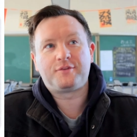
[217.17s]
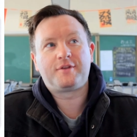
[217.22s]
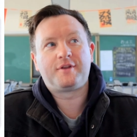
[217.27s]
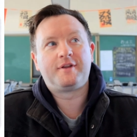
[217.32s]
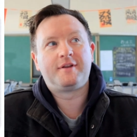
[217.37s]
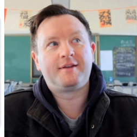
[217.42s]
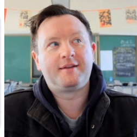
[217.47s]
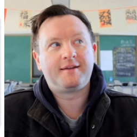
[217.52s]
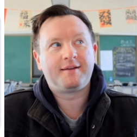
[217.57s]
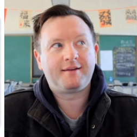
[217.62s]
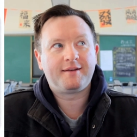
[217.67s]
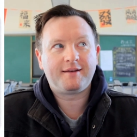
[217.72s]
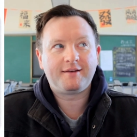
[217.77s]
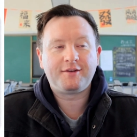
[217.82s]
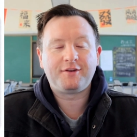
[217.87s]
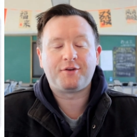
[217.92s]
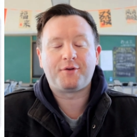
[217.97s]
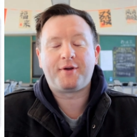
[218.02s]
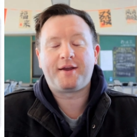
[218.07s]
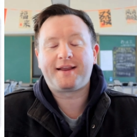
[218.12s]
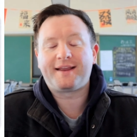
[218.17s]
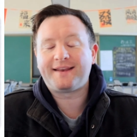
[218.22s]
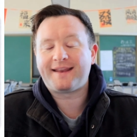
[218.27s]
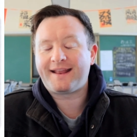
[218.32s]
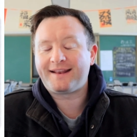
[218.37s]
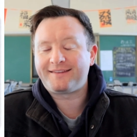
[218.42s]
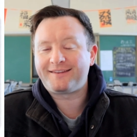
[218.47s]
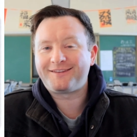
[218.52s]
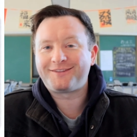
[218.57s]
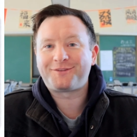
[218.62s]
I can
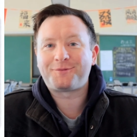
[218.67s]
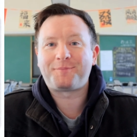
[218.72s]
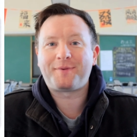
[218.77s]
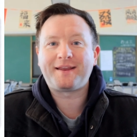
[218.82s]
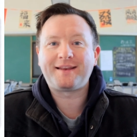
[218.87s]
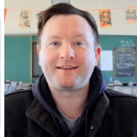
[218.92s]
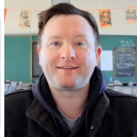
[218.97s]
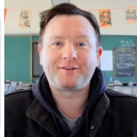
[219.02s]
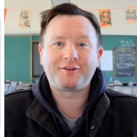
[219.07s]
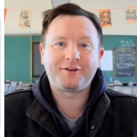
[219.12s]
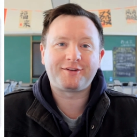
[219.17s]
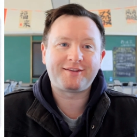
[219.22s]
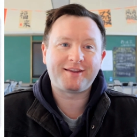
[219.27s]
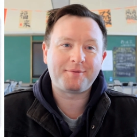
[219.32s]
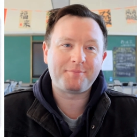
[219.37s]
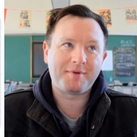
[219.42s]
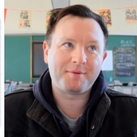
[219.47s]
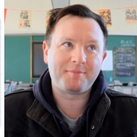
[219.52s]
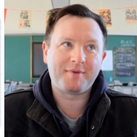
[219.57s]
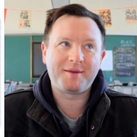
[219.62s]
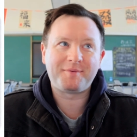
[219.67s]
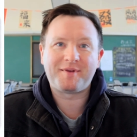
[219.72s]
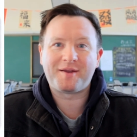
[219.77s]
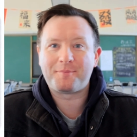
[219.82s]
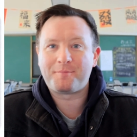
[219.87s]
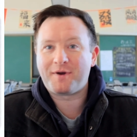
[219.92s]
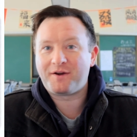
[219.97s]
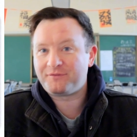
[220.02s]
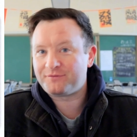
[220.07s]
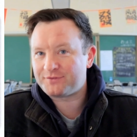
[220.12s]
anticipate it's going to take me maybe a
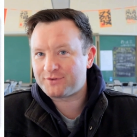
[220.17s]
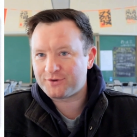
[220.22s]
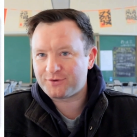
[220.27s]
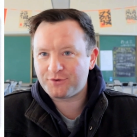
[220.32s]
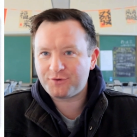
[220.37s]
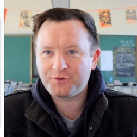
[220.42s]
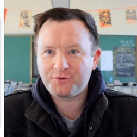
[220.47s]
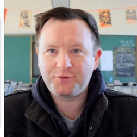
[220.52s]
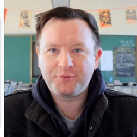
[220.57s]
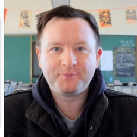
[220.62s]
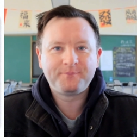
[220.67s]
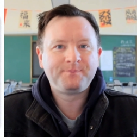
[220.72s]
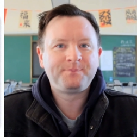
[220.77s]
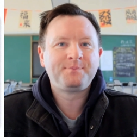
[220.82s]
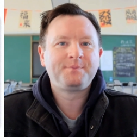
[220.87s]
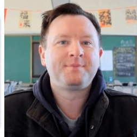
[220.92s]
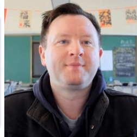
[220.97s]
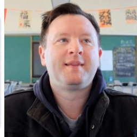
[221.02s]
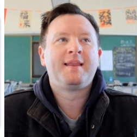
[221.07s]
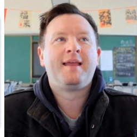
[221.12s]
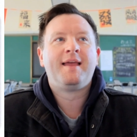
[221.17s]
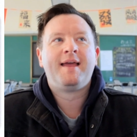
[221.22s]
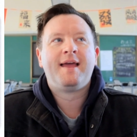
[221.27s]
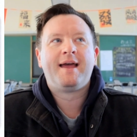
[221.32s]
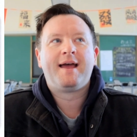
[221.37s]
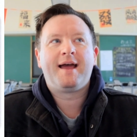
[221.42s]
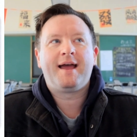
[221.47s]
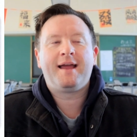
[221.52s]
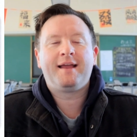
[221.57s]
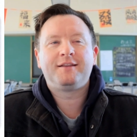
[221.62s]
month to do.
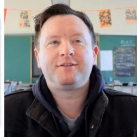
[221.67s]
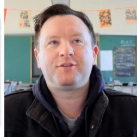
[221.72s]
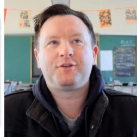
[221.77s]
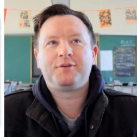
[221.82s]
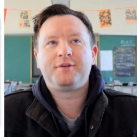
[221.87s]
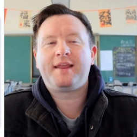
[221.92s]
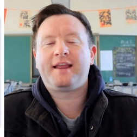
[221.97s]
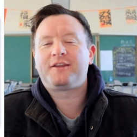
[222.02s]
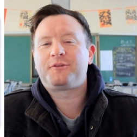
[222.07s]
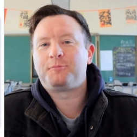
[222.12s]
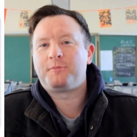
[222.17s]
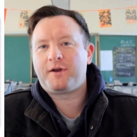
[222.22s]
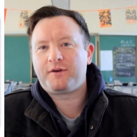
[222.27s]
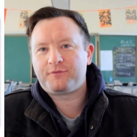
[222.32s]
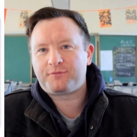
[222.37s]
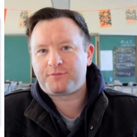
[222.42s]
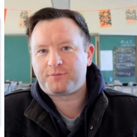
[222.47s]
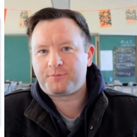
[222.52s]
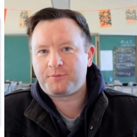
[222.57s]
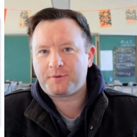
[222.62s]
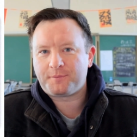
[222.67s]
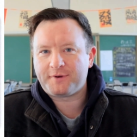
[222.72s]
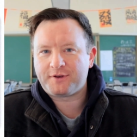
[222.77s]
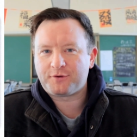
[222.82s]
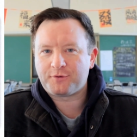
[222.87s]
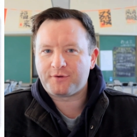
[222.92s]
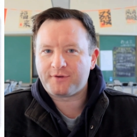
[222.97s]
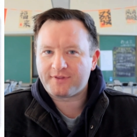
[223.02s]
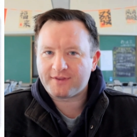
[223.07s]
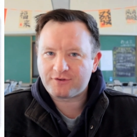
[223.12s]
And so next month we'll be
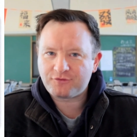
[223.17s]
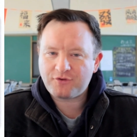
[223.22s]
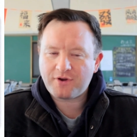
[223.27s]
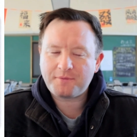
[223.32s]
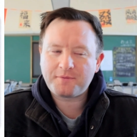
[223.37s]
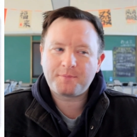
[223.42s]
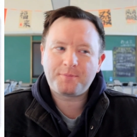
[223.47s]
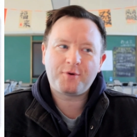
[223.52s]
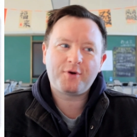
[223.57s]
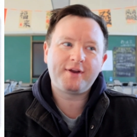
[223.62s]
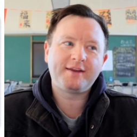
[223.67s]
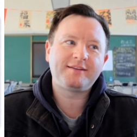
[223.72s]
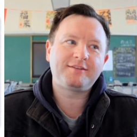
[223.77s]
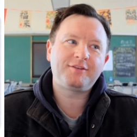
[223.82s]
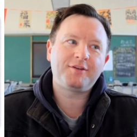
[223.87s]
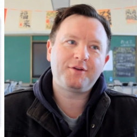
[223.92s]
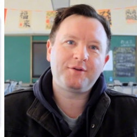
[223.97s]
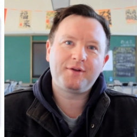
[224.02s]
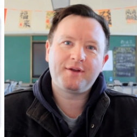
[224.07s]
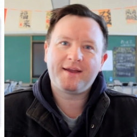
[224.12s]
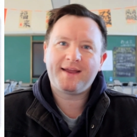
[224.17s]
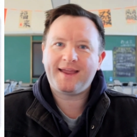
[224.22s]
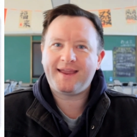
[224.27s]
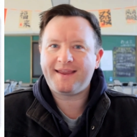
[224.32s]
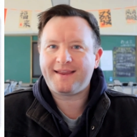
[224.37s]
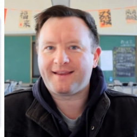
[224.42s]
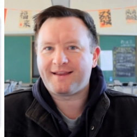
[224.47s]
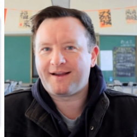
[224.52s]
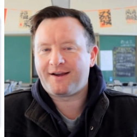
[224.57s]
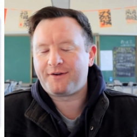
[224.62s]
doing this grammar point. So,
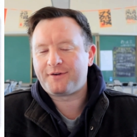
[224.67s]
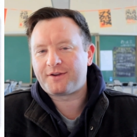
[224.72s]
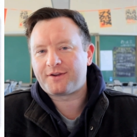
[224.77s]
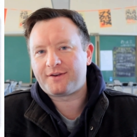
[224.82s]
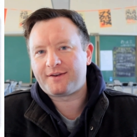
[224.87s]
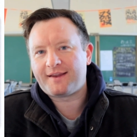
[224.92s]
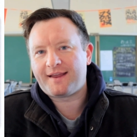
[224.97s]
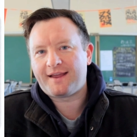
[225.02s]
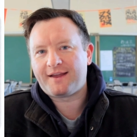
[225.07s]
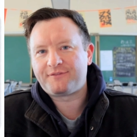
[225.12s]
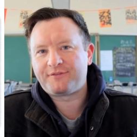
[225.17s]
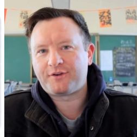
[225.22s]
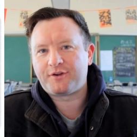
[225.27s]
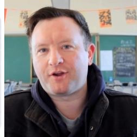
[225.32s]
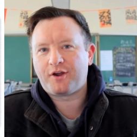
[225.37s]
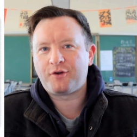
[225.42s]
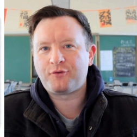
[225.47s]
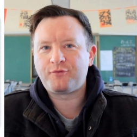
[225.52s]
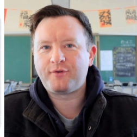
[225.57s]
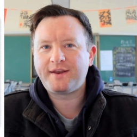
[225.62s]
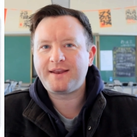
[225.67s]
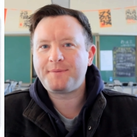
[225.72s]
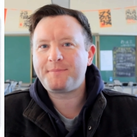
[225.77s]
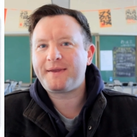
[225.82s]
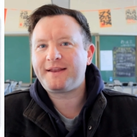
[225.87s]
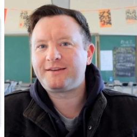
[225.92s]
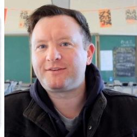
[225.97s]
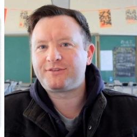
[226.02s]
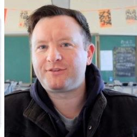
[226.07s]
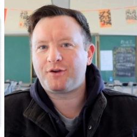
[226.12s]
hey, I'm going to have a
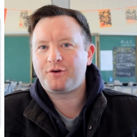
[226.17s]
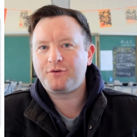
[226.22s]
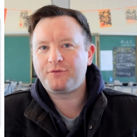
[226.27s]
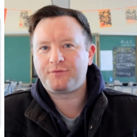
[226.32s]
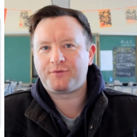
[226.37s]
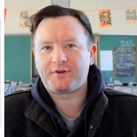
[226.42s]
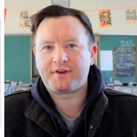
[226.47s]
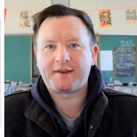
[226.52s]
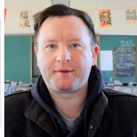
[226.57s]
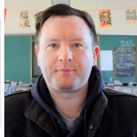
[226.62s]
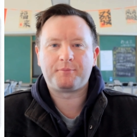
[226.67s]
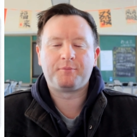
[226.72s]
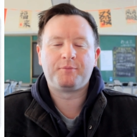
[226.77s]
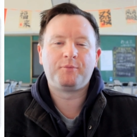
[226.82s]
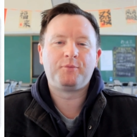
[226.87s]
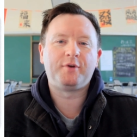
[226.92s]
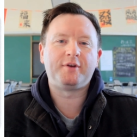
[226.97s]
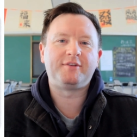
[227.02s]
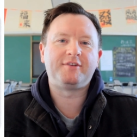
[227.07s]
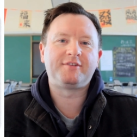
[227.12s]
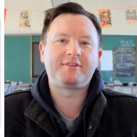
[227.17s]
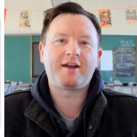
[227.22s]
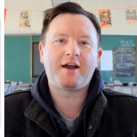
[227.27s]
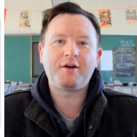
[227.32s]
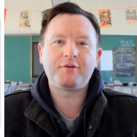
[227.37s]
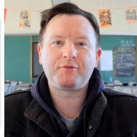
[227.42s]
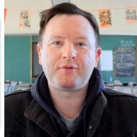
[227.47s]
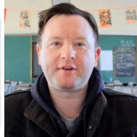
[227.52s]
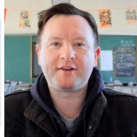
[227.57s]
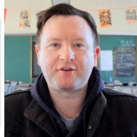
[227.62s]
ready-made song for them, which is
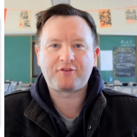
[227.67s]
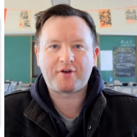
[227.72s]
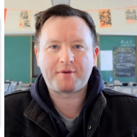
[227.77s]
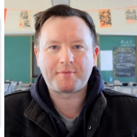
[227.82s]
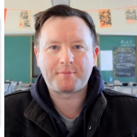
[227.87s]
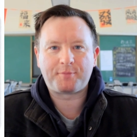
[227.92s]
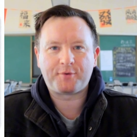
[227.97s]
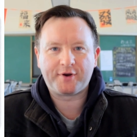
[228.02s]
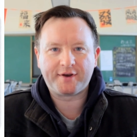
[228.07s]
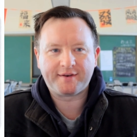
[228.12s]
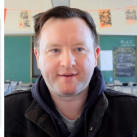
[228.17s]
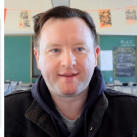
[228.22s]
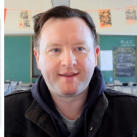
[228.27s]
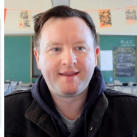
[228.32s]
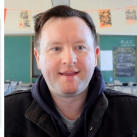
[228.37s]
covering the grammar point.